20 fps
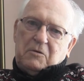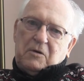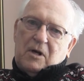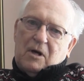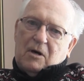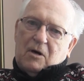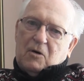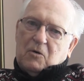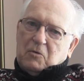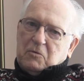
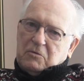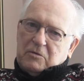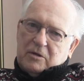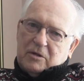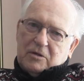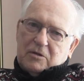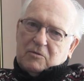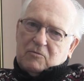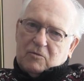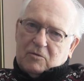No,
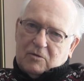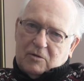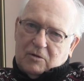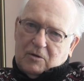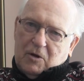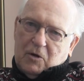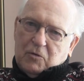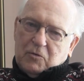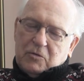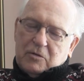just
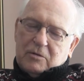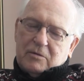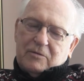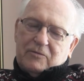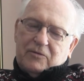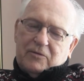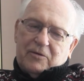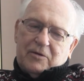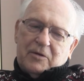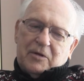clothes
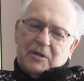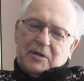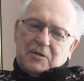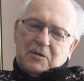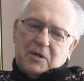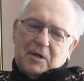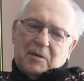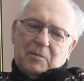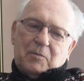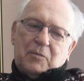for the
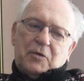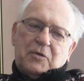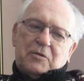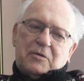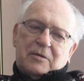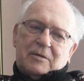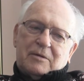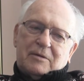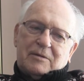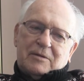
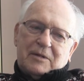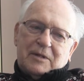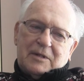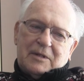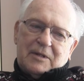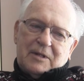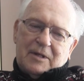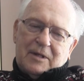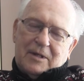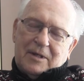temperature
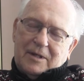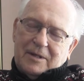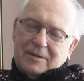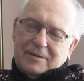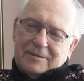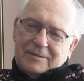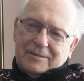of the day.